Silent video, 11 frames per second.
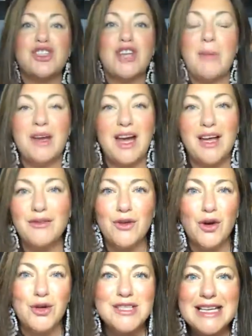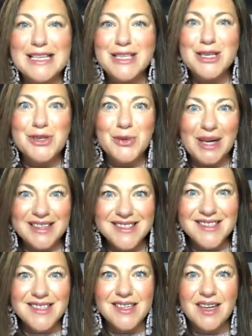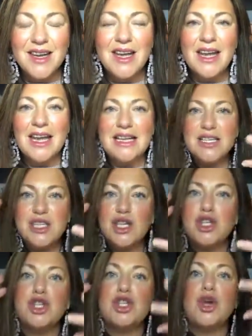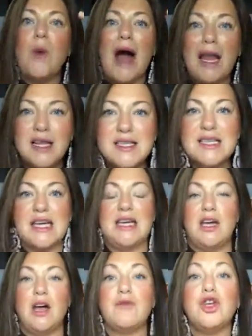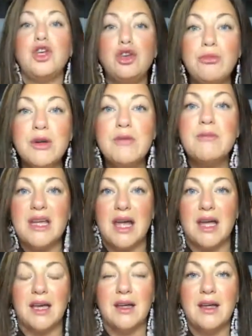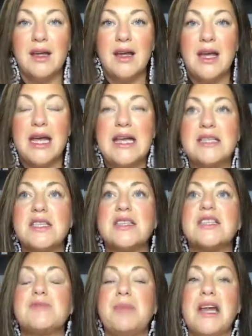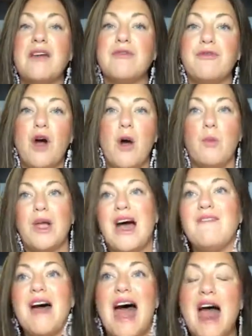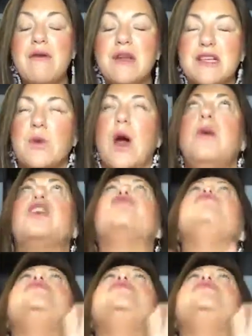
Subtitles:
because Gemini, of course, is the twins. It's the duality of human being. It's the split from, we have Aries where we